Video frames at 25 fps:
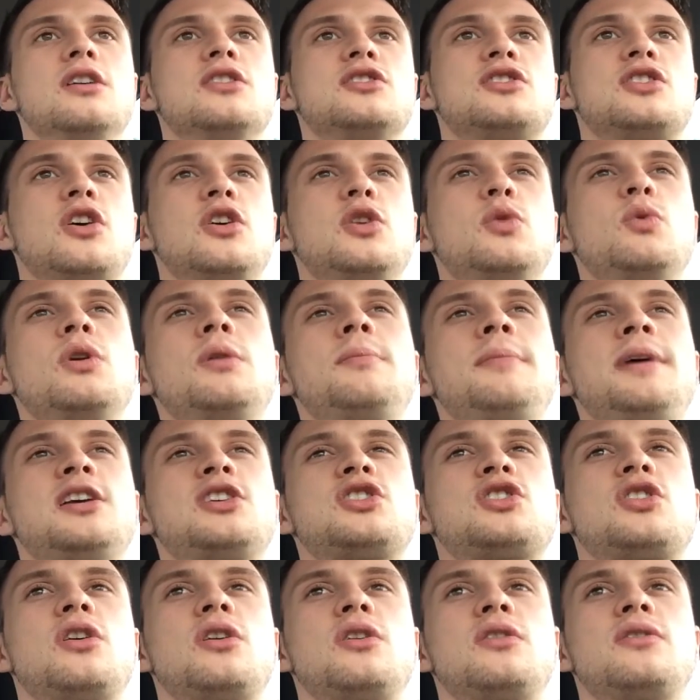So you want to make
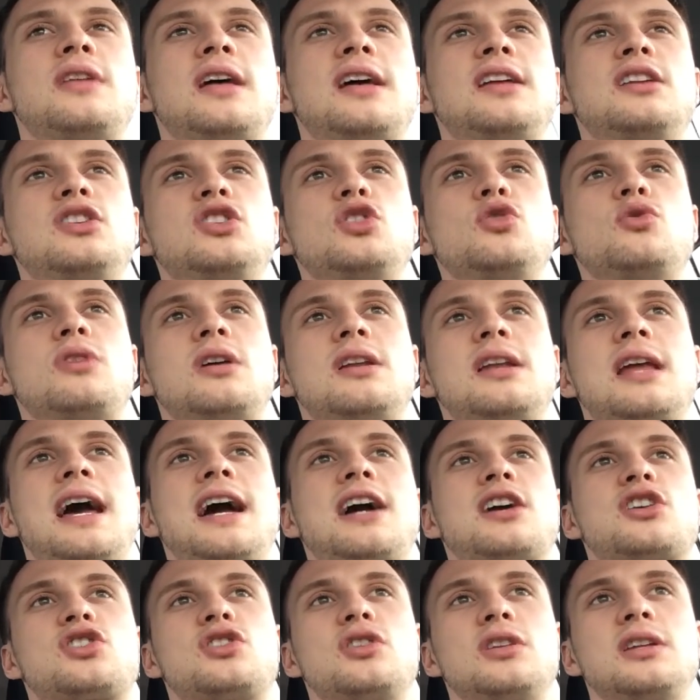sure that you can
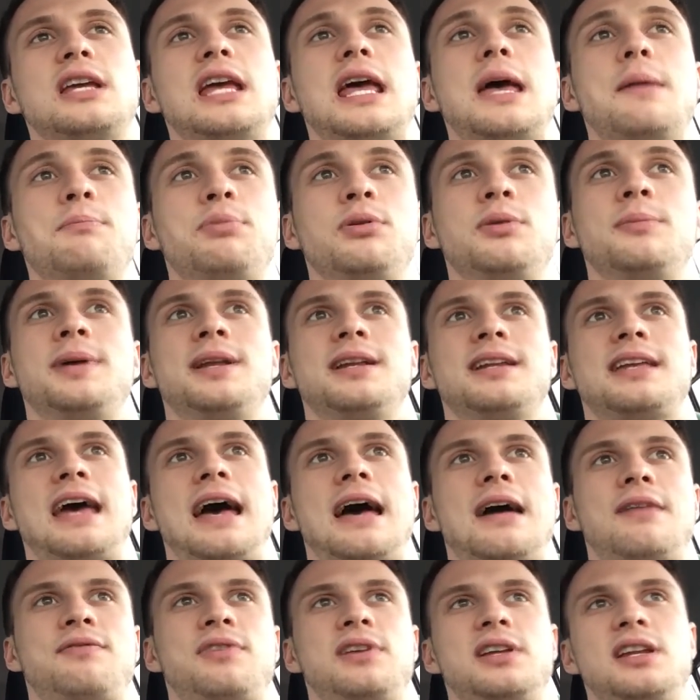actually implement
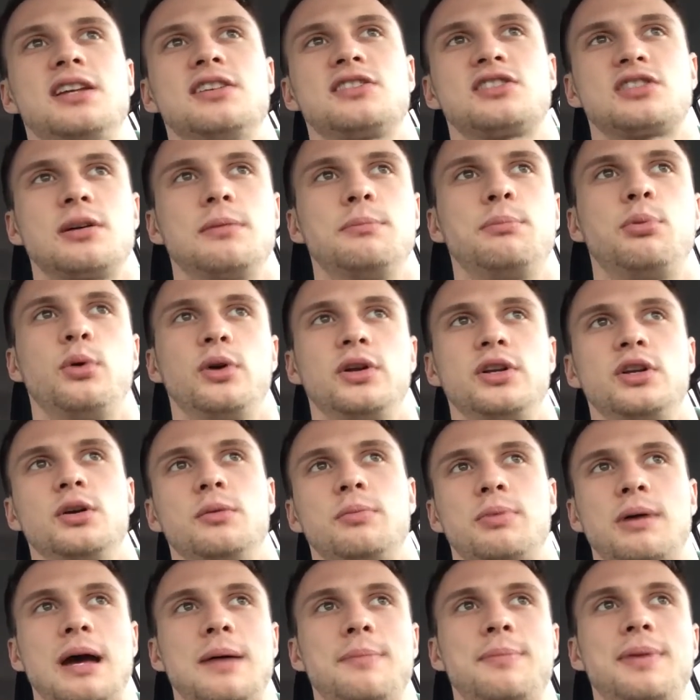caffeine at some point in
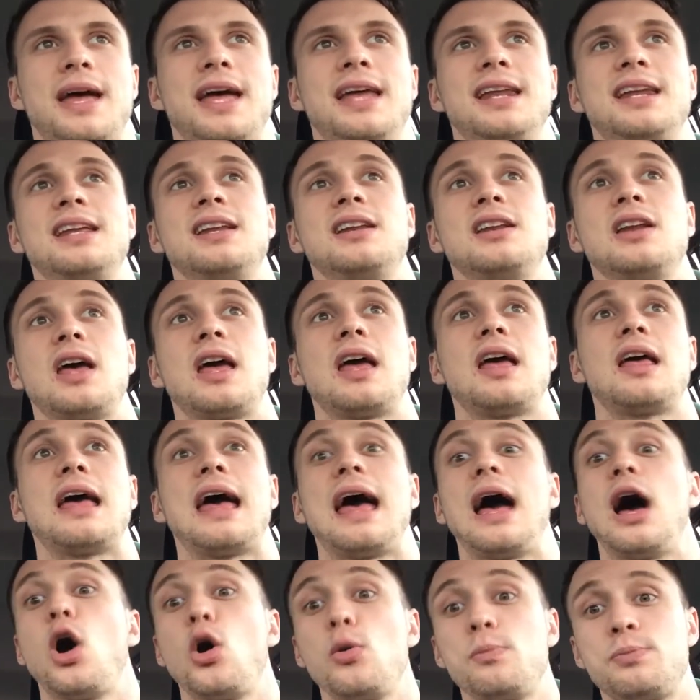your prep, and it
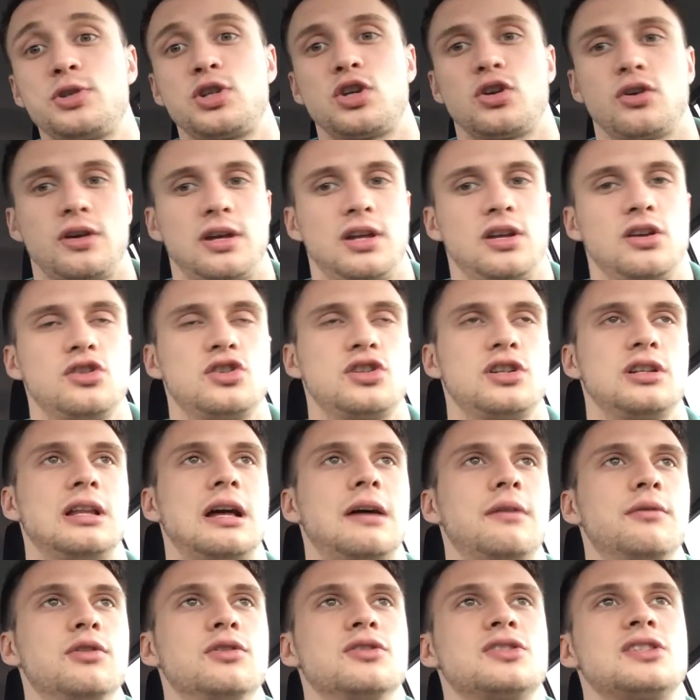helps your energy
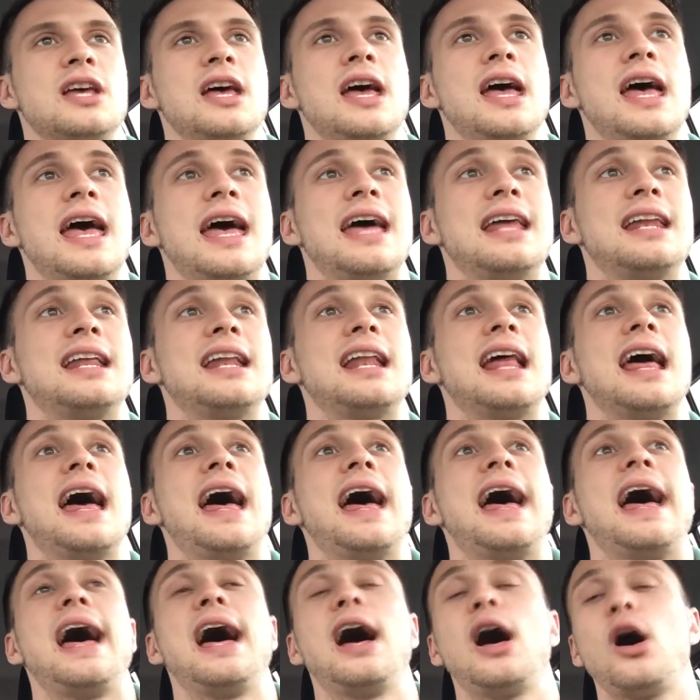levels, and it
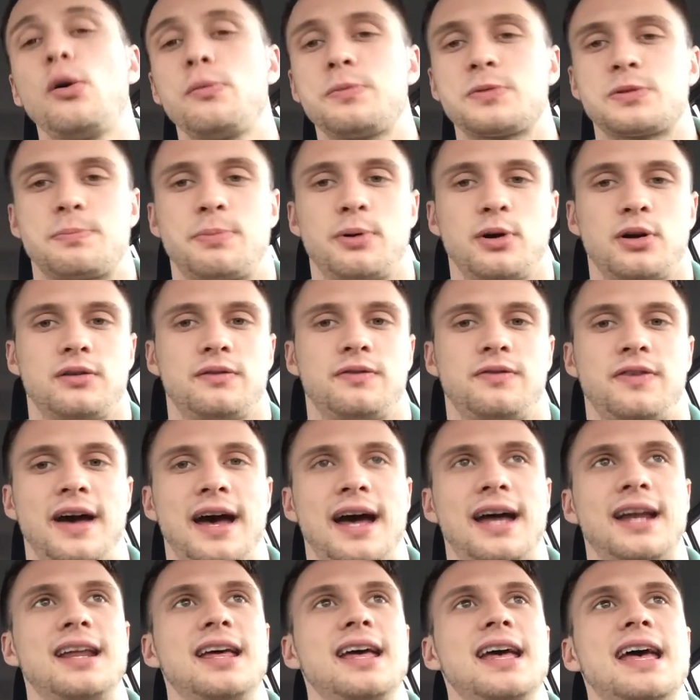helps burn
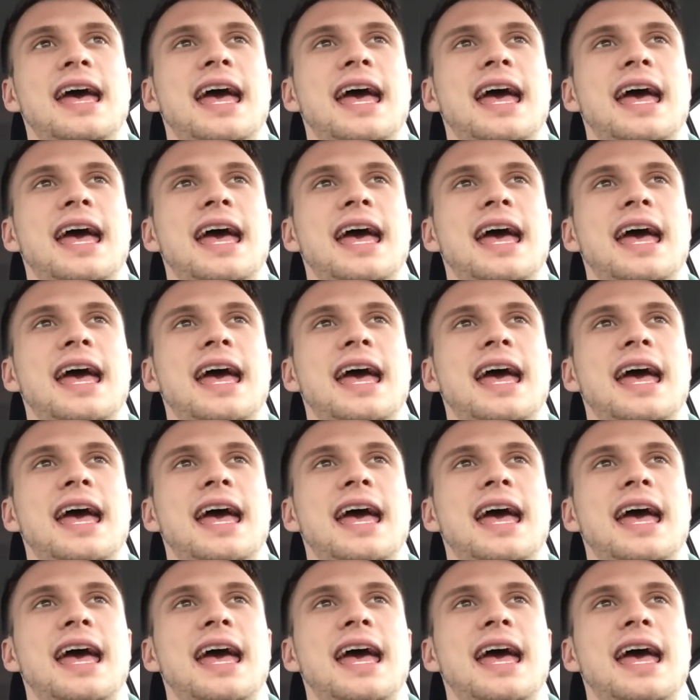fat,